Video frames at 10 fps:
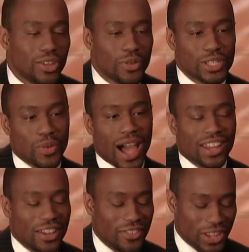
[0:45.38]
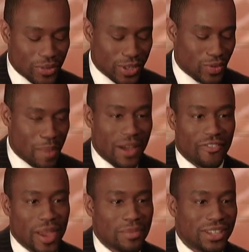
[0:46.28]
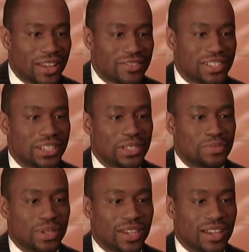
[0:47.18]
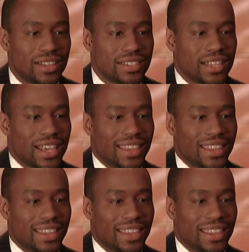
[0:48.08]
The reason why I love it and the reason why my family loves it is because